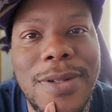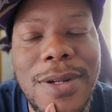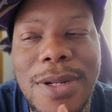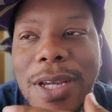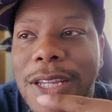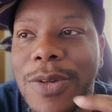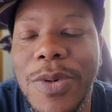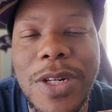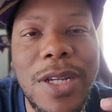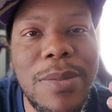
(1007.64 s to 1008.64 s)
Okay, you
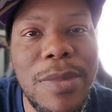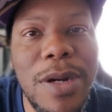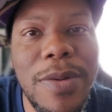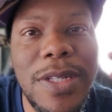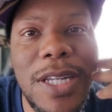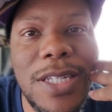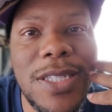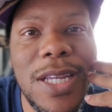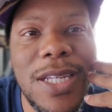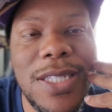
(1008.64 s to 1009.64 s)
want to give Murray
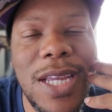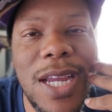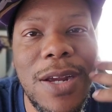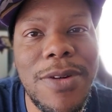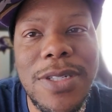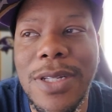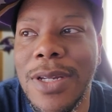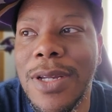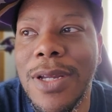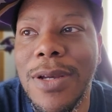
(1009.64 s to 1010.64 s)
his his carries?
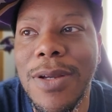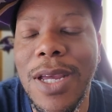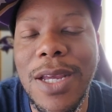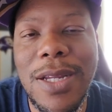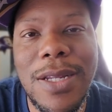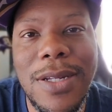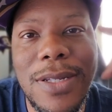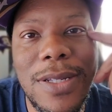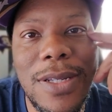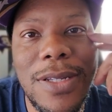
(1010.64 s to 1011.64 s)
Okay,
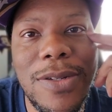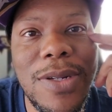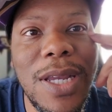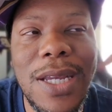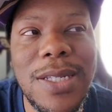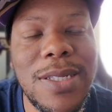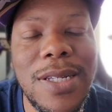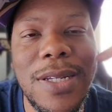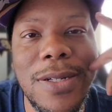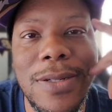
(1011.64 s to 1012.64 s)
you can
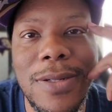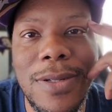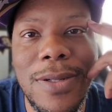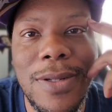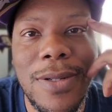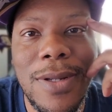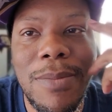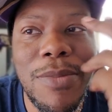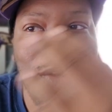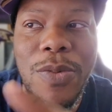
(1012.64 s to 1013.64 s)
still.
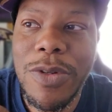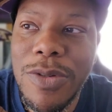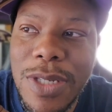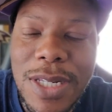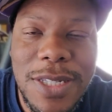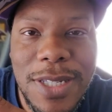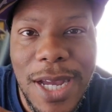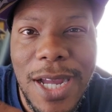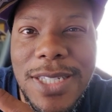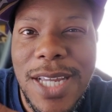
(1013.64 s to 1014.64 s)
But when you see this
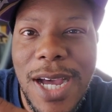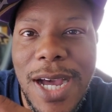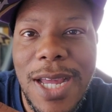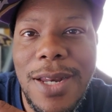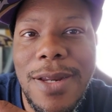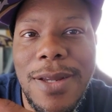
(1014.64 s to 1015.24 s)
guy's hot,